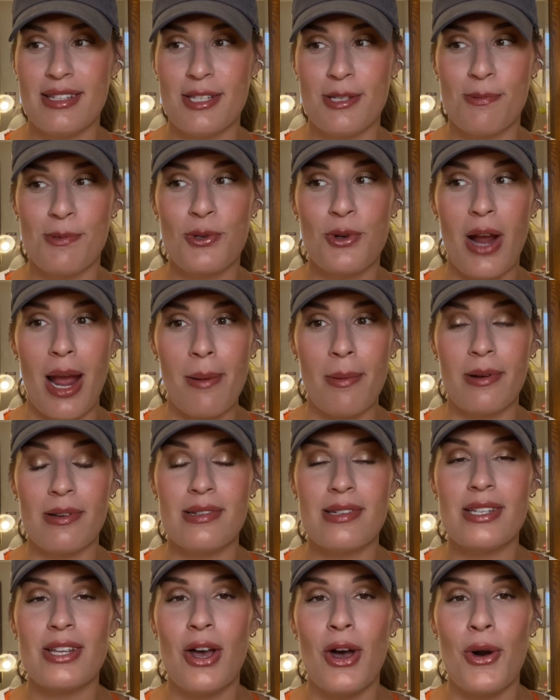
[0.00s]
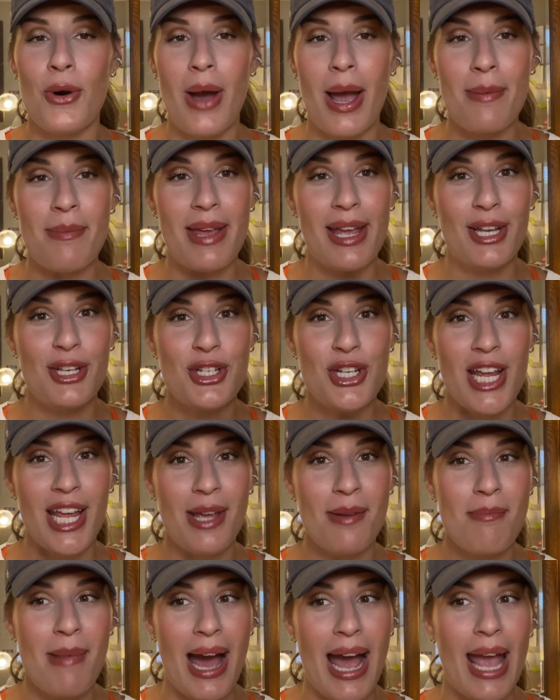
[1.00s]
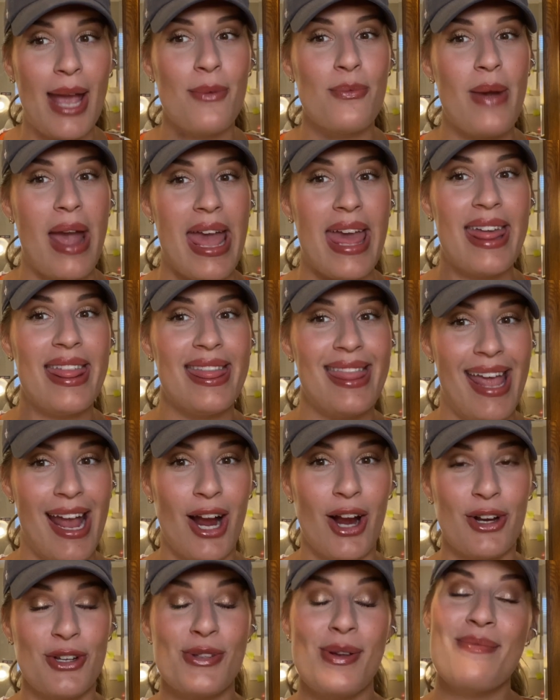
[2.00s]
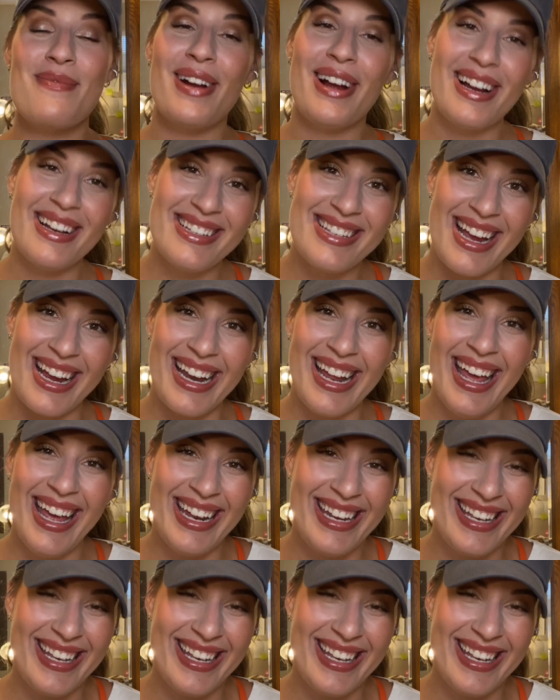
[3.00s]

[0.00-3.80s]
subscribers, so I'm inching my way there. So I'm very excited.